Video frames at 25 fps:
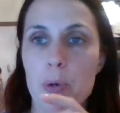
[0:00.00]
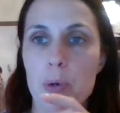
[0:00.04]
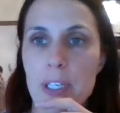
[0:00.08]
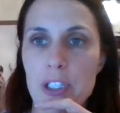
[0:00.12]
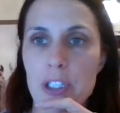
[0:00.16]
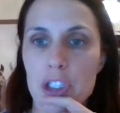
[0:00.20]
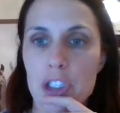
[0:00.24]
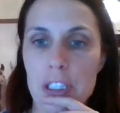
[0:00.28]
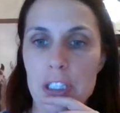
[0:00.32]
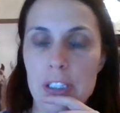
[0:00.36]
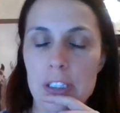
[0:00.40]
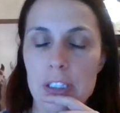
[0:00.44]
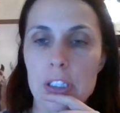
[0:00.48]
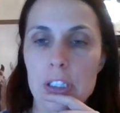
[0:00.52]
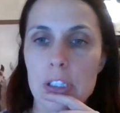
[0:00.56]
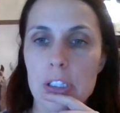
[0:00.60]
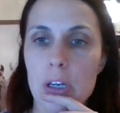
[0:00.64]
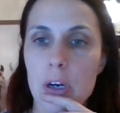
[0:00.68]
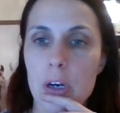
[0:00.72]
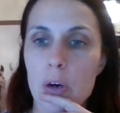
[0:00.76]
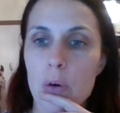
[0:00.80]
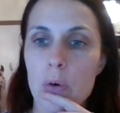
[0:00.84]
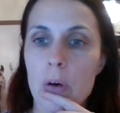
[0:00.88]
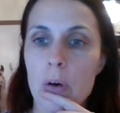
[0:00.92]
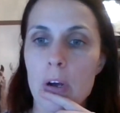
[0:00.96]
questions.
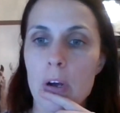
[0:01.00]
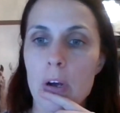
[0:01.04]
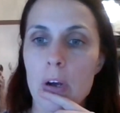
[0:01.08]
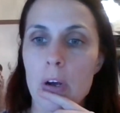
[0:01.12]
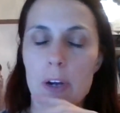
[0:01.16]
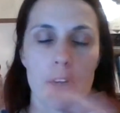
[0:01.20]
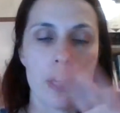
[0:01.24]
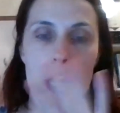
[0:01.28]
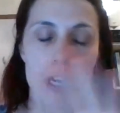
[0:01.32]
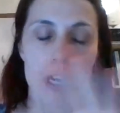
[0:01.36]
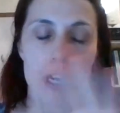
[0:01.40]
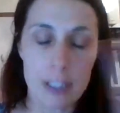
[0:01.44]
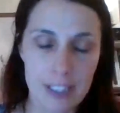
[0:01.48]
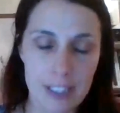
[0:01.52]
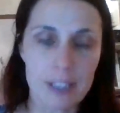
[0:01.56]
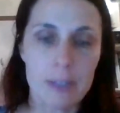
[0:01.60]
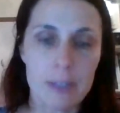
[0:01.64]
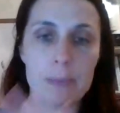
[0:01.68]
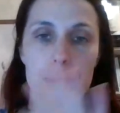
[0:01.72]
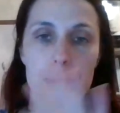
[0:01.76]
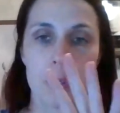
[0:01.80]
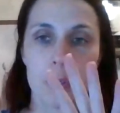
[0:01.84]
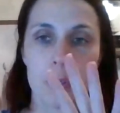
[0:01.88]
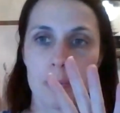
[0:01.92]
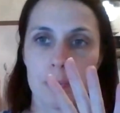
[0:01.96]
Or
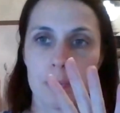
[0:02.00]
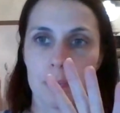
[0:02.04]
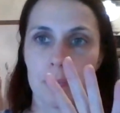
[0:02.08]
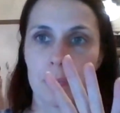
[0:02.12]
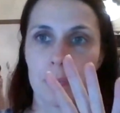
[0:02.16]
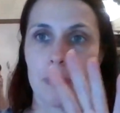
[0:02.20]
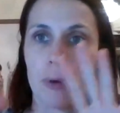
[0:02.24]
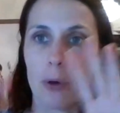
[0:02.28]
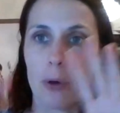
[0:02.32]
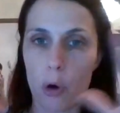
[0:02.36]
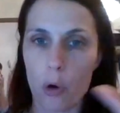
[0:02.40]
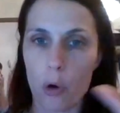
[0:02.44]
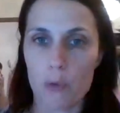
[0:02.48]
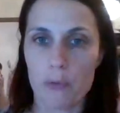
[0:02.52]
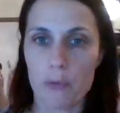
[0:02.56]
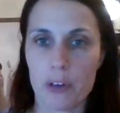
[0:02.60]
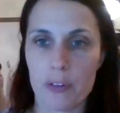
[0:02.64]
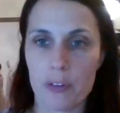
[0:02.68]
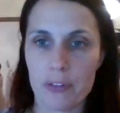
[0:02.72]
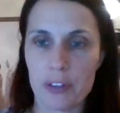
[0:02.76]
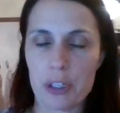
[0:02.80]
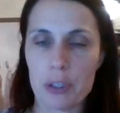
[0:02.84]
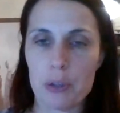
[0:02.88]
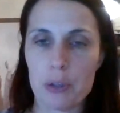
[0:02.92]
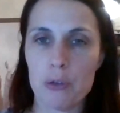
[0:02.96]
awesome
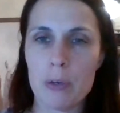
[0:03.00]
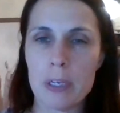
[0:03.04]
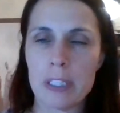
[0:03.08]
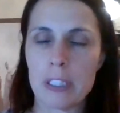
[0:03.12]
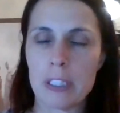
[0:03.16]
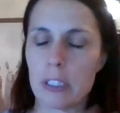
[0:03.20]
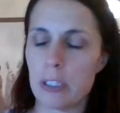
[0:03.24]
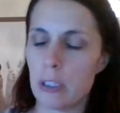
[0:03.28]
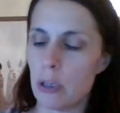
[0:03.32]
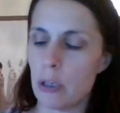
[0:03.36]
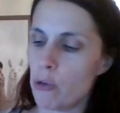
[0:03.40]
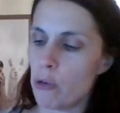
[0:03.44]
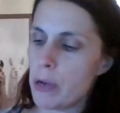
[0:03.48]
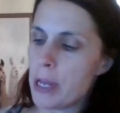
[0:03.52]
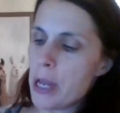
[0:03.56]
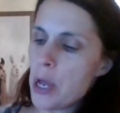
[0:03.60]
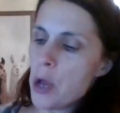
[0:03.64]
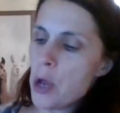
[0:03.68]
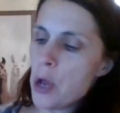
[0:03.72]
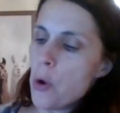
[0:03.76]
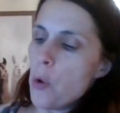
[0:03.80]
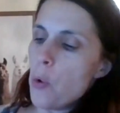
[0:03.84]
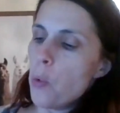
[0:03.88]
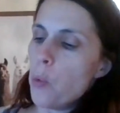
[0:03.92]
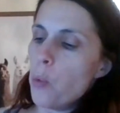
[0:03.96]
overview. So
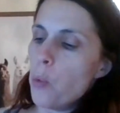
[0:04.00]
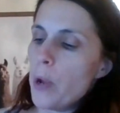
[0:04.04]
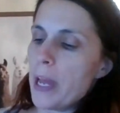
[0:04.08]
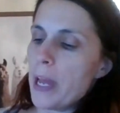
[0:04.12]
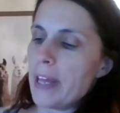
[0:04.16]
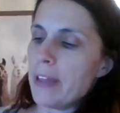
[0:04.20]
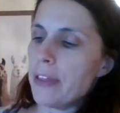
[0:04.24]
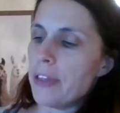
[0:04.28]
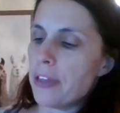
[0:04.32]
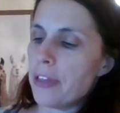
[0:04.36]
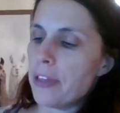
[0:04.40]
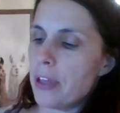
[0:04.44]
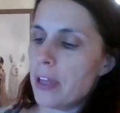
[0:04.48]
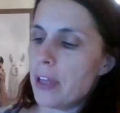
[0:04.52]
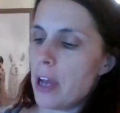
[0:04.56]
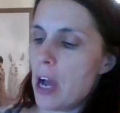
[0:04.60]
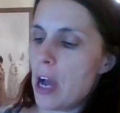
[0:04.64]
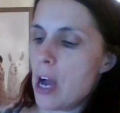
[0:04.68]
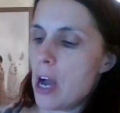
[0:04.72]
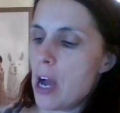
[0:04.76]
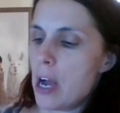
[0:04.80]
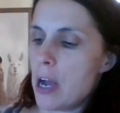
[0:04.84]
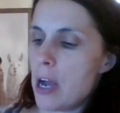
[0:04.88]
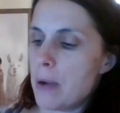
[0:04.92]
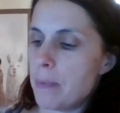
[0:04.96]
with,
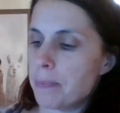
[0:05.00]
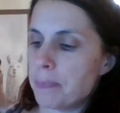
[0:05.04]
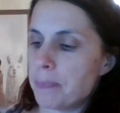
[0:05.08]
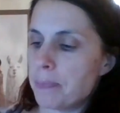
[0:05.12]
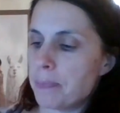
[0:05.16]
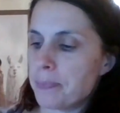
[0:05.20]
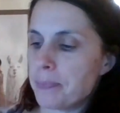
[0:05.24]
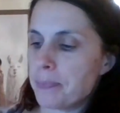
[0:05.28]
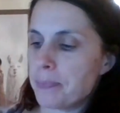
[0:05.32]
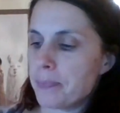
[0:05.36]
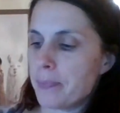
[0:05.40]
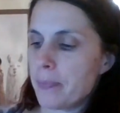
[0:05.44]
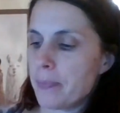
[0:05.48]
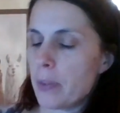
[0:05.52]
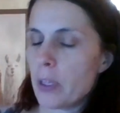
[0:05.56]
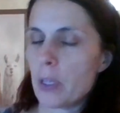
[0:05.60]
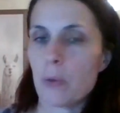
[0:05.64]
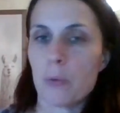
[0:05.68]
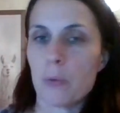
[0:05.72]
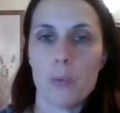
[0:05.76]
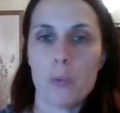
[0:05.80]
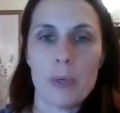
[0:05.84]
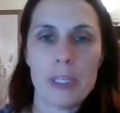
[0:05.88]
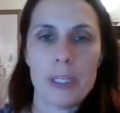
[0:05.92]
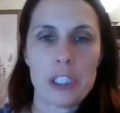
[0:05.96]

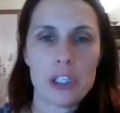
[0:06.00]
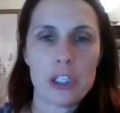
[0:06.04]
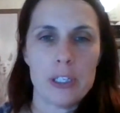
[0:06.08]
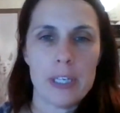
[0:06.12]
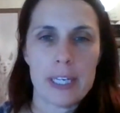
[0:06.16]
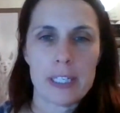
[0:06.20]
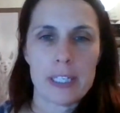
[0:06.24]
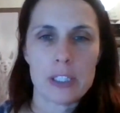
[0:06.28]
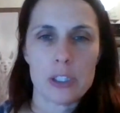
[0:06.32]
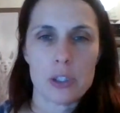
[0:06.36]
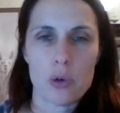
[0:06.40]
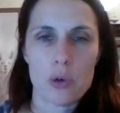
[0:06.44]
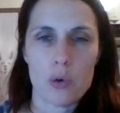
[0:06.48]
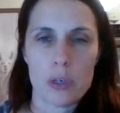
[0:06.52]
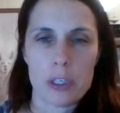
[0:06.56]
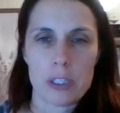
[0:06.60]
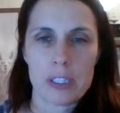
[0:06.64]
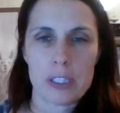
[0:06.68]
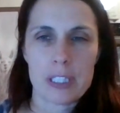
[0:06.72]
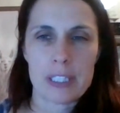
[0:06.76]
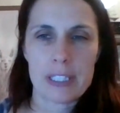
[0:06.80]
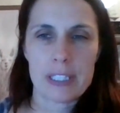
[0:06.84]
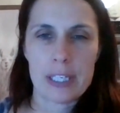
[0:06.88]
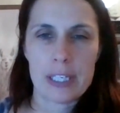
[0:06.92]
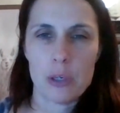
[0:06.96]
when's your next course?
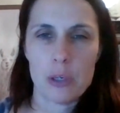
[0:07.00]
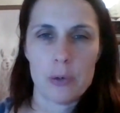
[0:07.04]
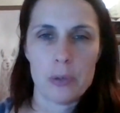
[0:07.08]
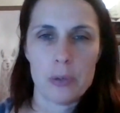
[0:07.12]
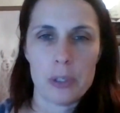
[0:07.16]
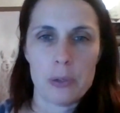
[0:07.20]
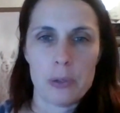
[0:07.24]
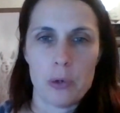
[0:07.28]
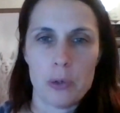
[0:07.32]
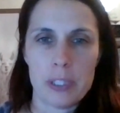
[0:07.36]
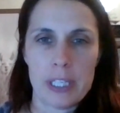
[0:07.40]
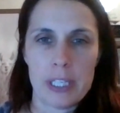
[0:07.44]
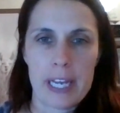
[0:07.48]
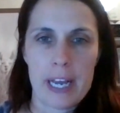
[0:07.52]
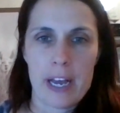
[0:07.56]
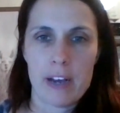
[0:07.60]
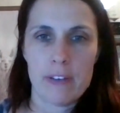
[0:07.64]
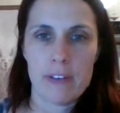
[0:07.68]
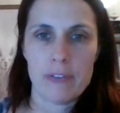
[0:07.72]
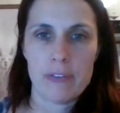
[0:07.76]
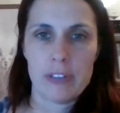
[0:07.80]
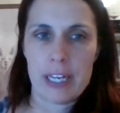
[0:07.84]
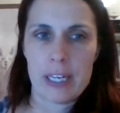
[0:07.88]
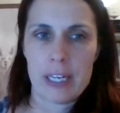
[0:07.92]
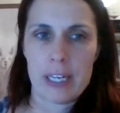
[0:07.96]
Because I know you only
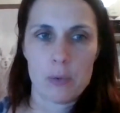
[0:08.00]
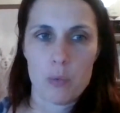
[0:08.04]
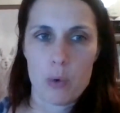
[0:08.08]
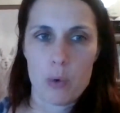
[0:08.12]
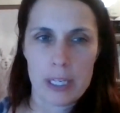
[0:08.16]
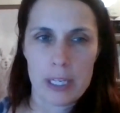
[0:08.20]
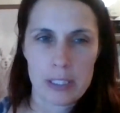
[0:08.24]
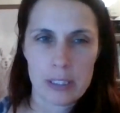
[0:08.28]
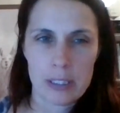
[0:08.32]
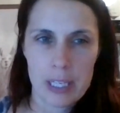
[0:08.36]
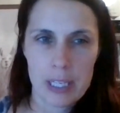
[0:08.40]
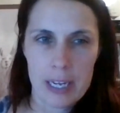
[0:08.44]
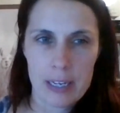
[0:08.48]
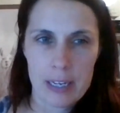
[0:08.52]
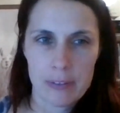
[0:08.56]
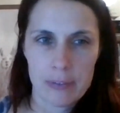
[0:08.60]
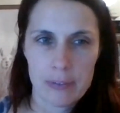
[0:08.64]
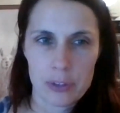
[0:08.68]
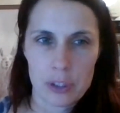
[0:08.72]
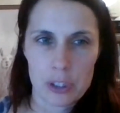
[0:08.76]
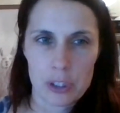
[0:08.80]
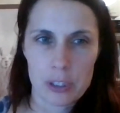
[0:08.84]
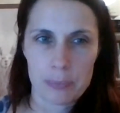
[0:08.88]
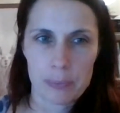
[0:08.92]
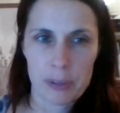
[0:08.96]
have like one
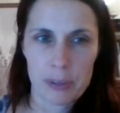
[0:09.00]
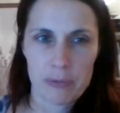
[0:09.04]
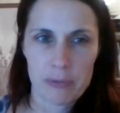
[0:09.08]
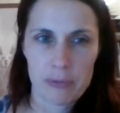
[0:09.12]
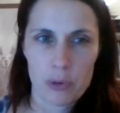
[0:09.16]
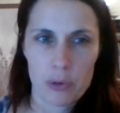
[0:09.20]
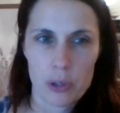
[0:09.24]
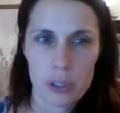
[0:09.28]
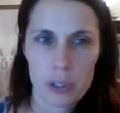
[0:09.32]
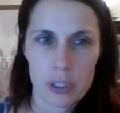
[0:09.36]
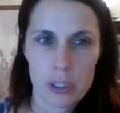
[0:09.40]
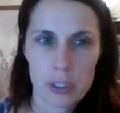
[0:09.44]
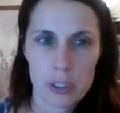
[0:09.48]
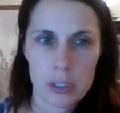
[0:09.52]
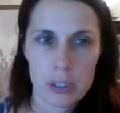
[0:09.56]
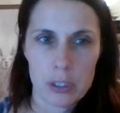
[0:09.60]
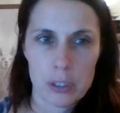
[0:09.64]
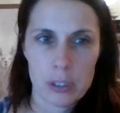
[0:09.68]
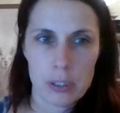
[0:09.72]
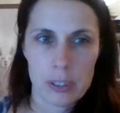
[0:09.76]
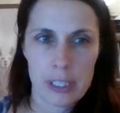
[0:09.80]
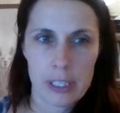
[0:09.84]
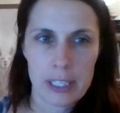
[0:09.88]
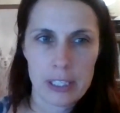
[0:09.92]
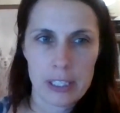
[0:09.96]
left or before
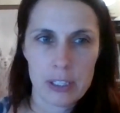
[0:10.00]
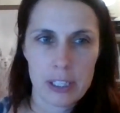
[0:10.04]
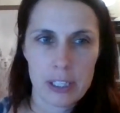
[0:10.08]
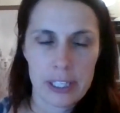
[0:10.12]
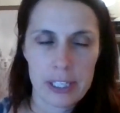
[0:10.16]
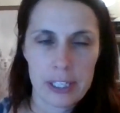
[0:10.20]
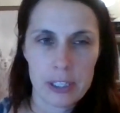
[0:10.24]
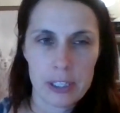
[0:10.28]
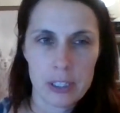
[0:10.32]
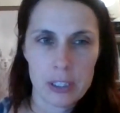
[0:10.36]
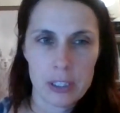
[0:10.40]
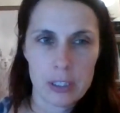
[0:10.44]
the end of the year.